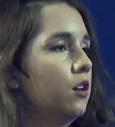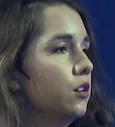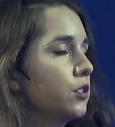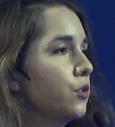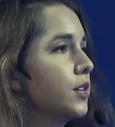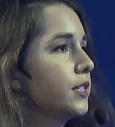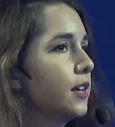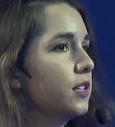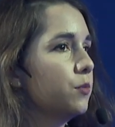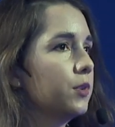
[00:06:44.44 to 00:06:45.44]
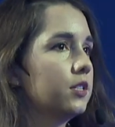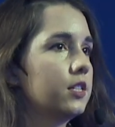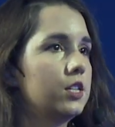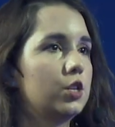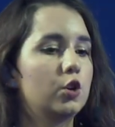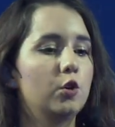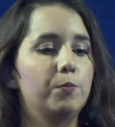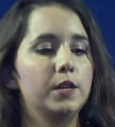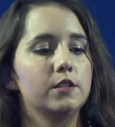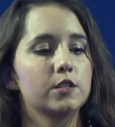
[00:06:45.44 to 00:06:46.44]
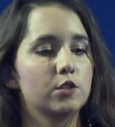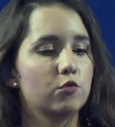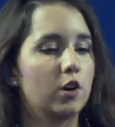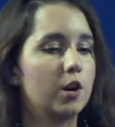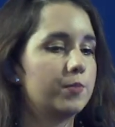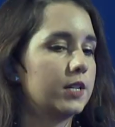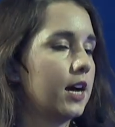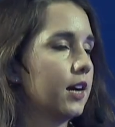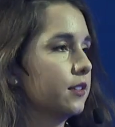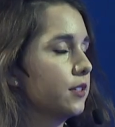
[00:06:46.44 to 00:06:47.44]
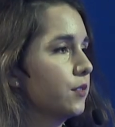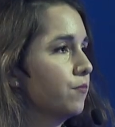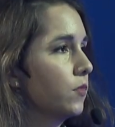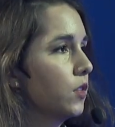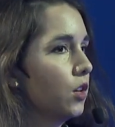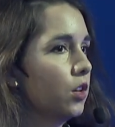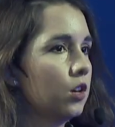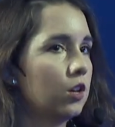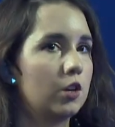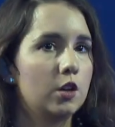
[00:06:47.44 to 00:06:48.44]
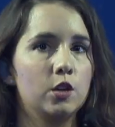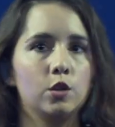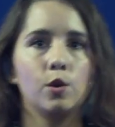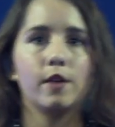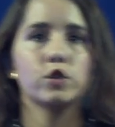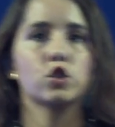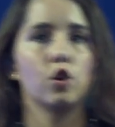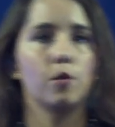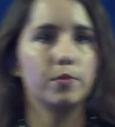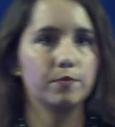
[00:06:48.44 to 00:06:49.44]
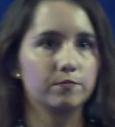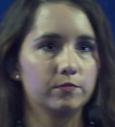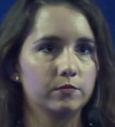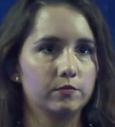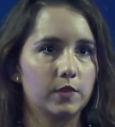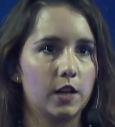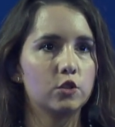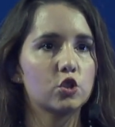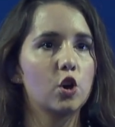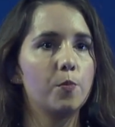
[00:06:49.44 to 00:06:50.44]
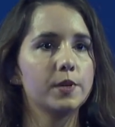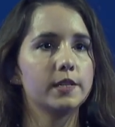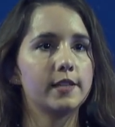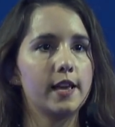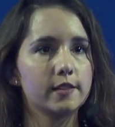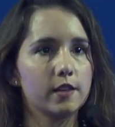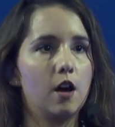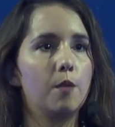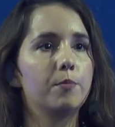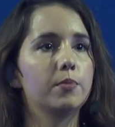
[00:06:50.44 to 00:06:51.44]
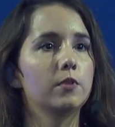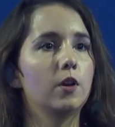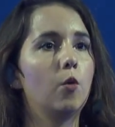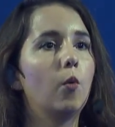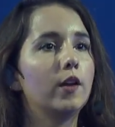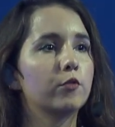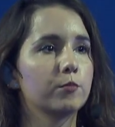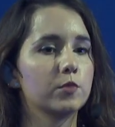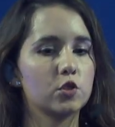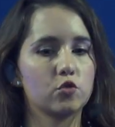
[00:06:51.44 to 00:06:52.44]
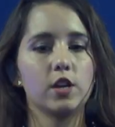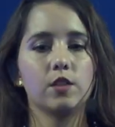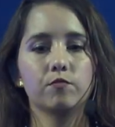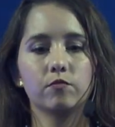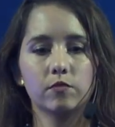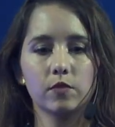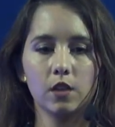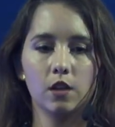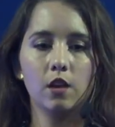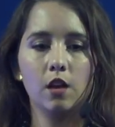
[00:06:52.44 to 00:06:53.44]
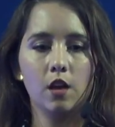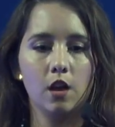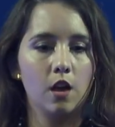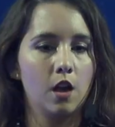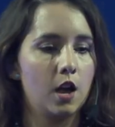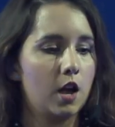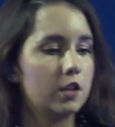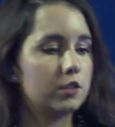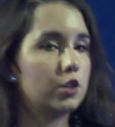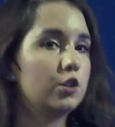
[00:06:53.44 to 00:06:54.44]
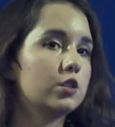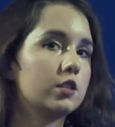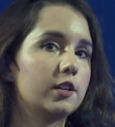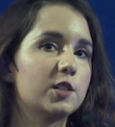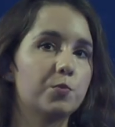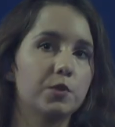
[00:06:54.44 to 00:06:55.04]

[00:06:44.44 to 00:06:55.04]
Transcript: So accessibility could be described as you have a shop, and the shop is set up away from the street. And so you decide to put